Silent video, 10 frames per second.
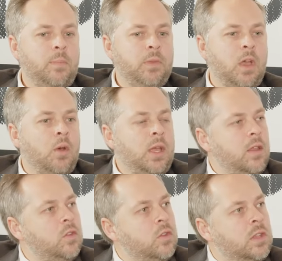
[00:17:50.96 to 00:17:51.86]
going
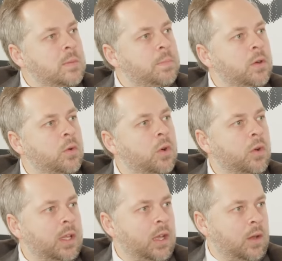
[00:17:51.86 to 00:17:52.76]
into deeper
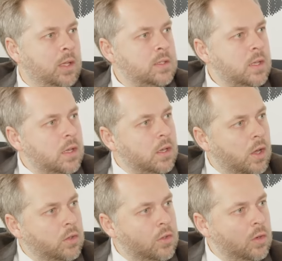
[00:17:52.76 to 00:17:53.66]
rural areas,
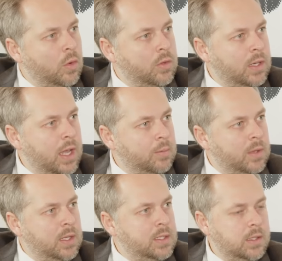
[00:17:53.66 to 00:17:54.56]
going to the Northern Cape, the
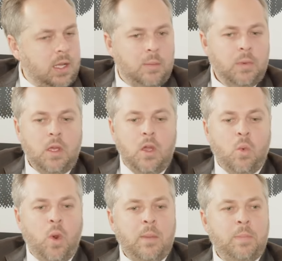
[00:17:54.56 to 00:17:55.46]
Eastern Cape,
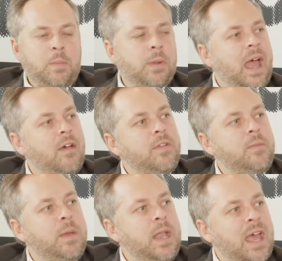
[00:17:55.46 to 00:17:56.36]
where people
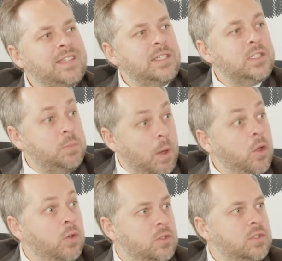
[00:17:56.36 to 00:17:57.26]
haven't been as
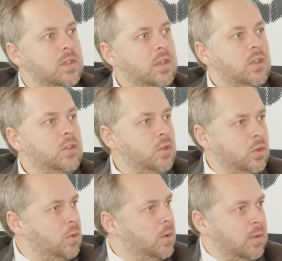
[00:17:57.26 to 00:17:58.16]
exposed
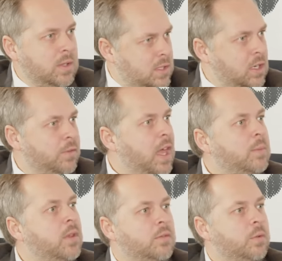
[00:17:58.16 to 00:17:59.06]
to the city of
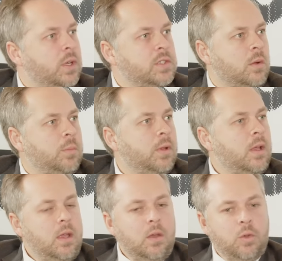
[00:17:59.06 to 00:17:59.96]
Cape Town, for example,
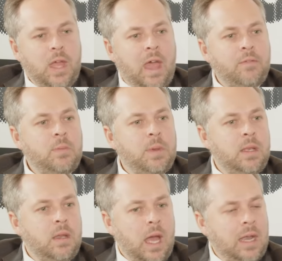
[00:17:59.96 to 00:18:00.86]
or they haven't
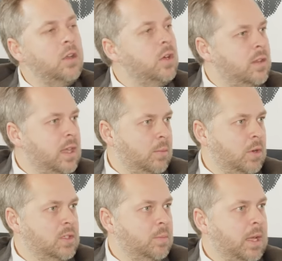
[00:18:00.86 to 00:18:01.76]
been under a DA
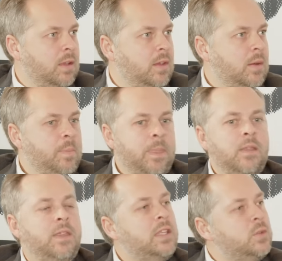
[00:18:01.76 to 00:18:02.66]
municipality.
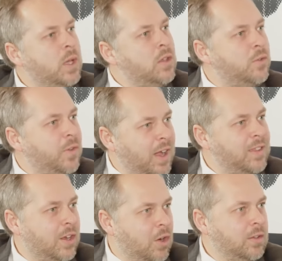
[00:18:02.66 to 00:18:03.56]
That's where you
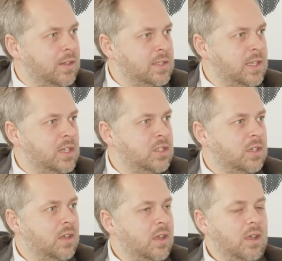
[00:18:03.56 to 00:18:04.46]
find the contestation.
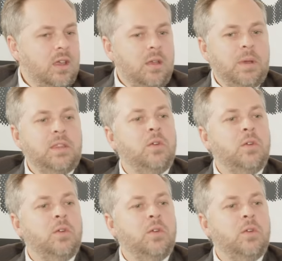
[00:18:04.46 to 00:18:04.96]
But the